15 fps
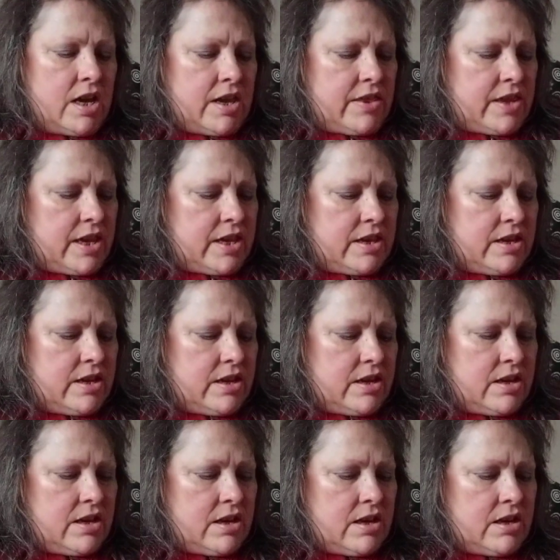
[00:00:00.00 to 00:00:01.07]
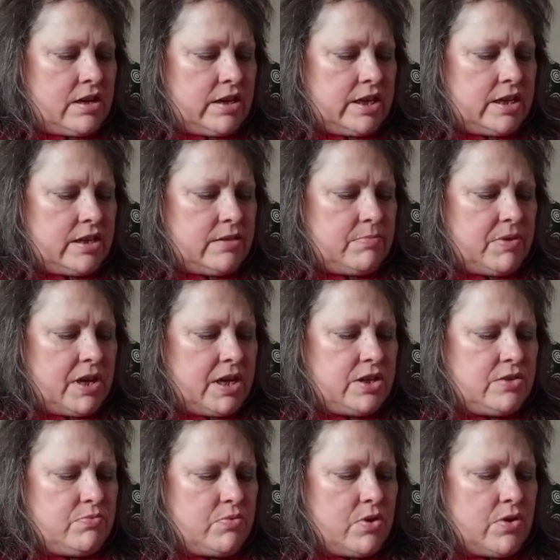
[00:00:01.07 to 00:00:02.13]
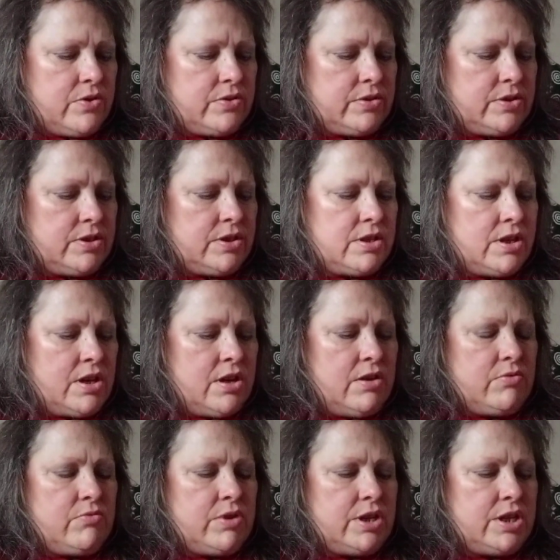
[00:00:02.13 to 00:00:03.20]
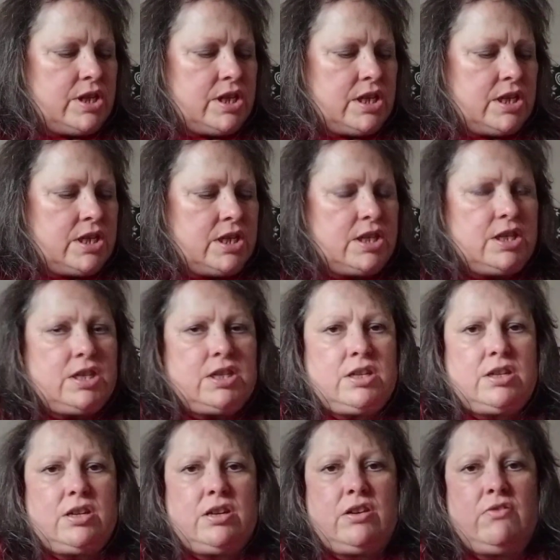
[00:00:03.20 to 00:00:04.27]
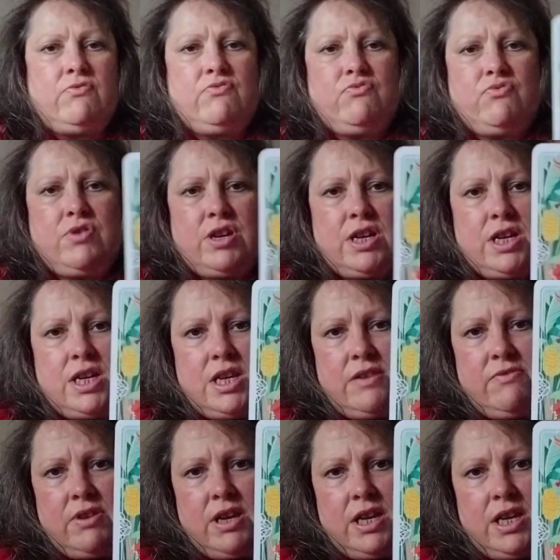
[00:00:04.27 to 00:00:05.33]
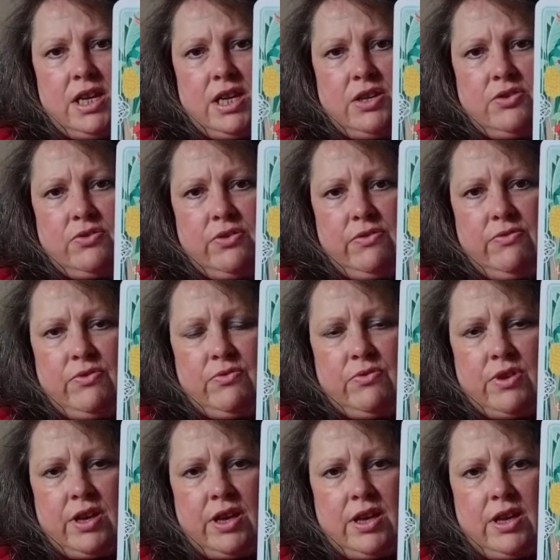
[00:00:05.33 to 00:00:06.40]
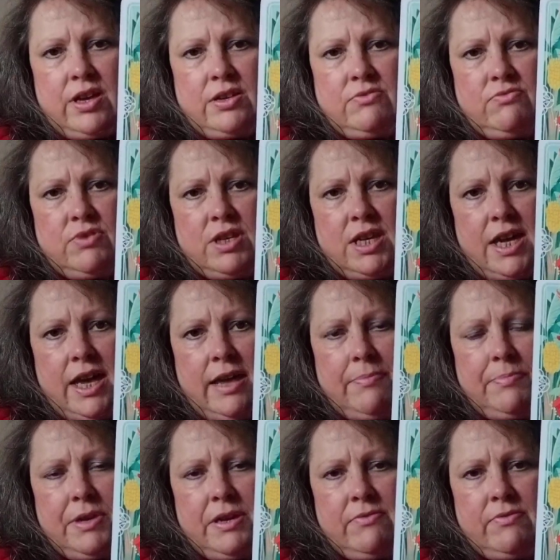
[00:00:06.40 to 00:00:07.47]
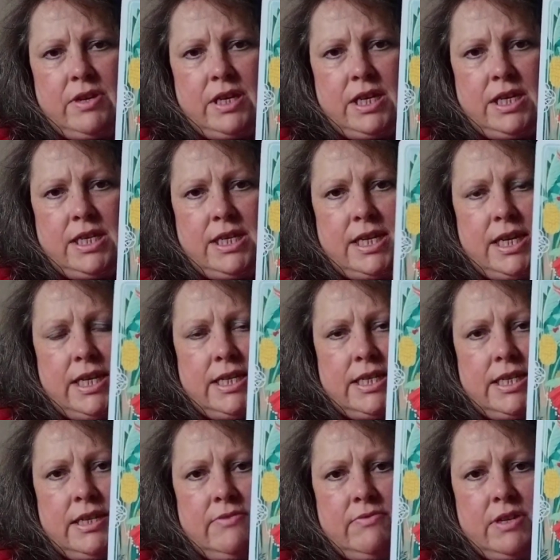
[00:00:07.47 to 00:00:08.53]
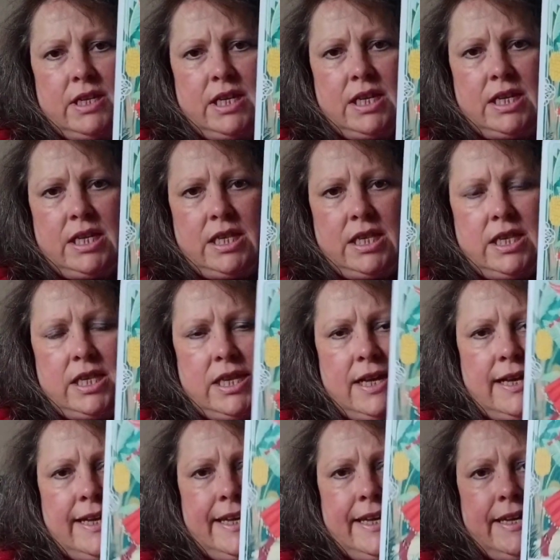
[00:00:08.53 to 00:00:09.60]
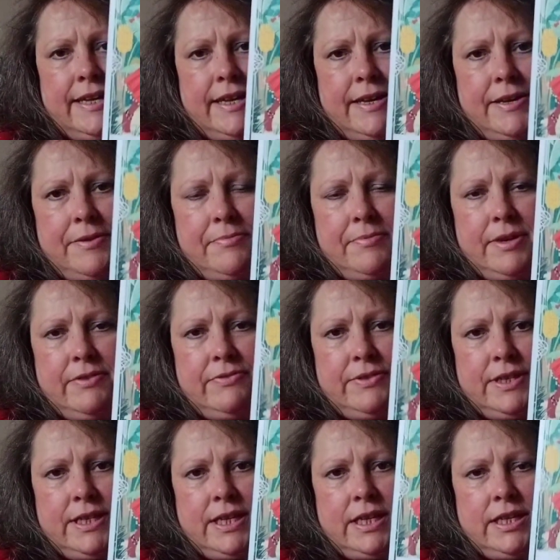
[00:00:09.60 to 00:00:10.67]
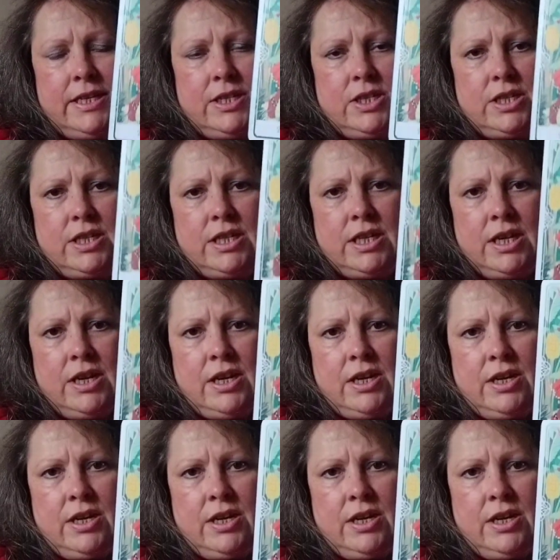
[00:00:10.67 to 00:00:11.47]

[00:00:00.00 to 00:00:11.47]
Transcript: then looking at the Page of Wands, which is a really, really joyful card, really happy, really dancing, really light, uplifting energy,